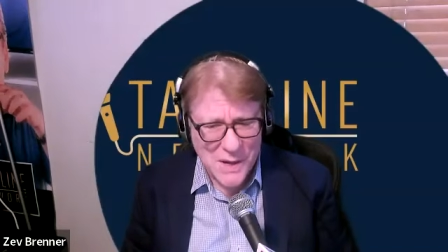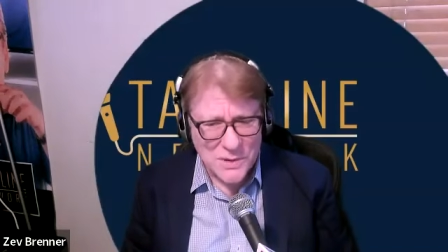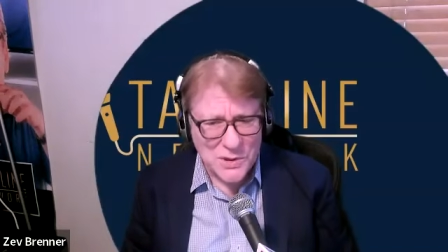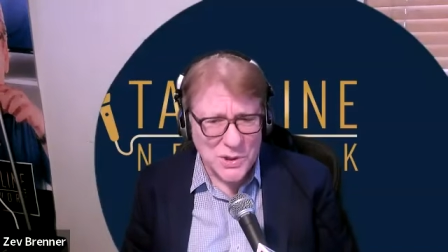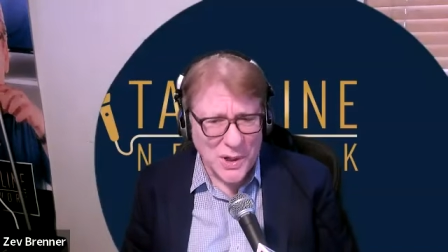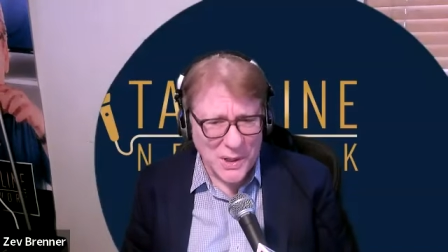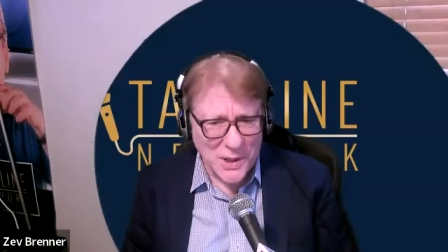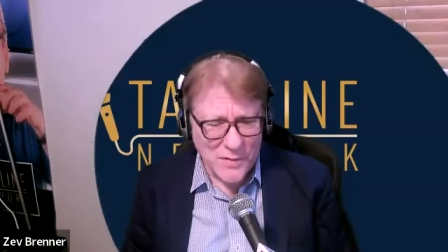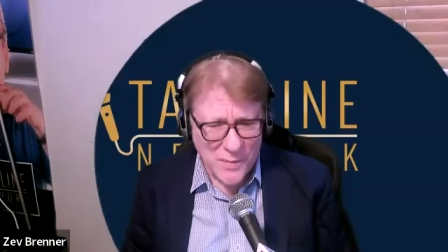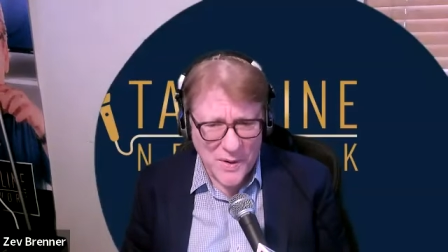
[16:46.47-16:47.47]
Majority
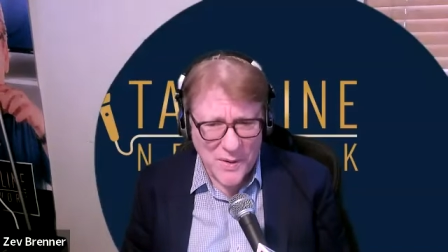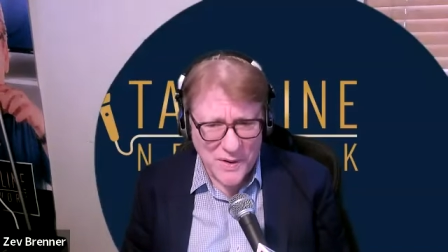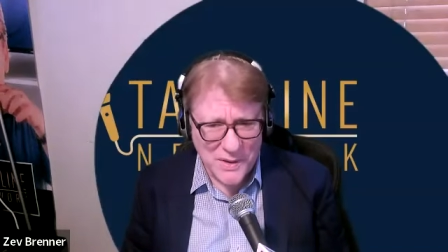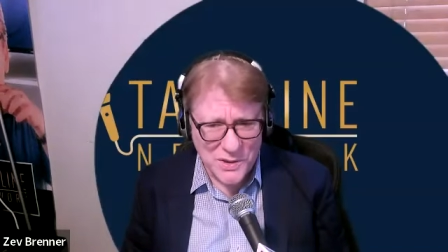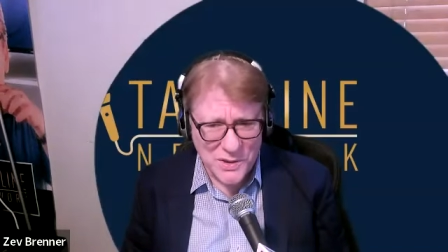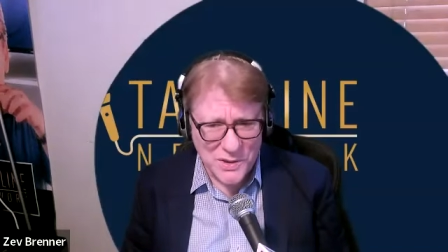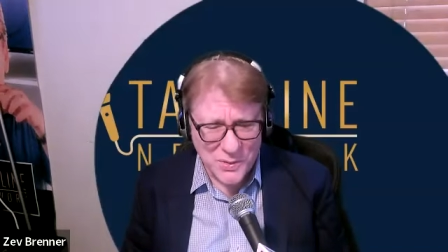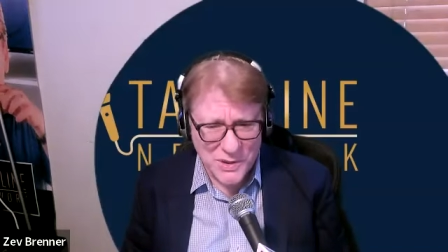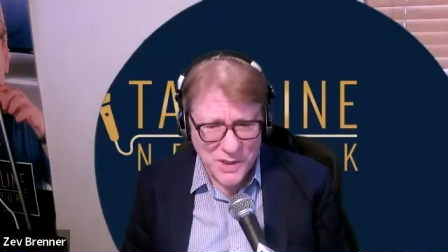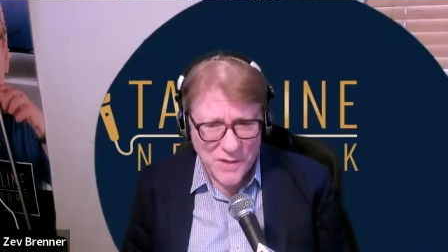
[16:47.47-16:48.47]
of American
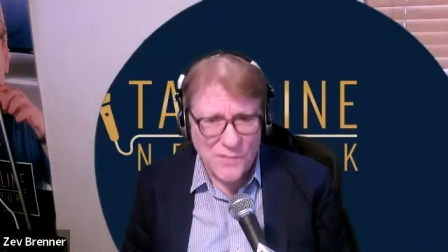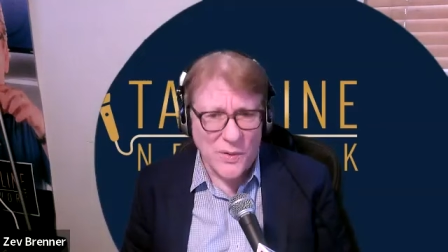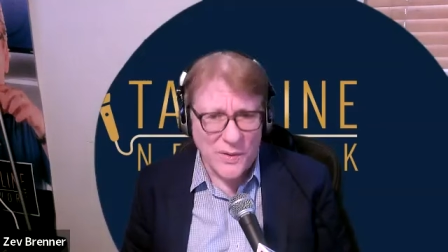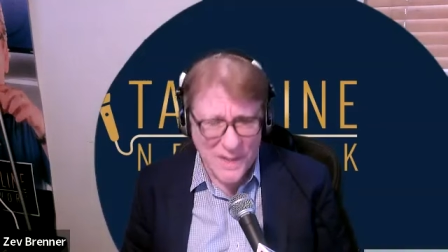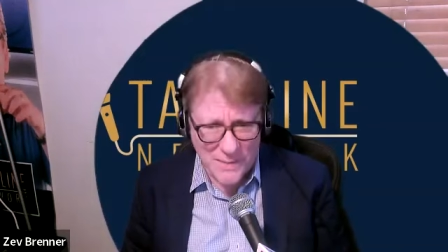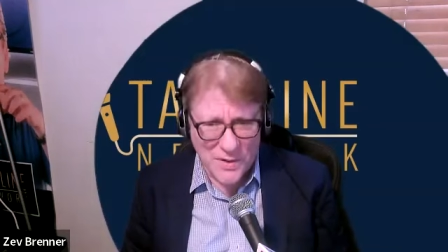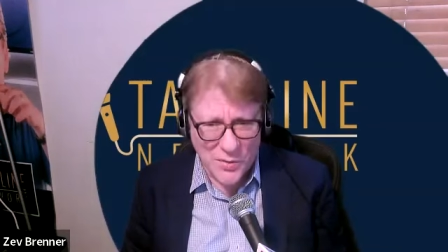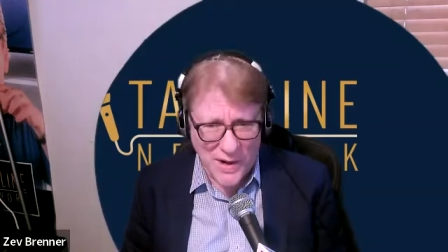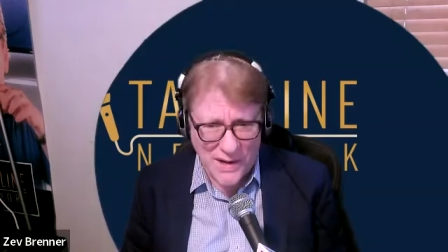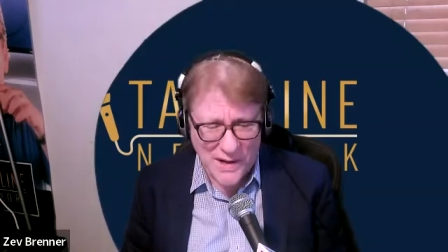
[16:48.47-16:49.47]
Jews vote
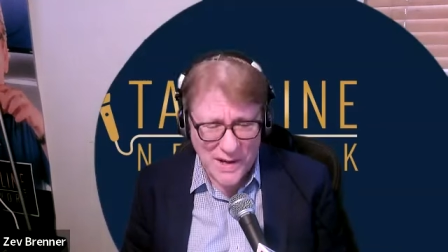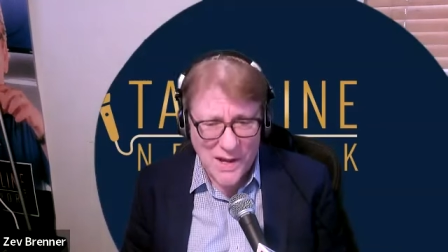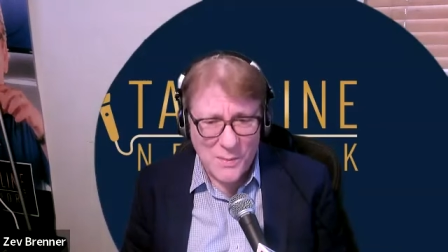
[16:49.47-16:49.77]
Democratic,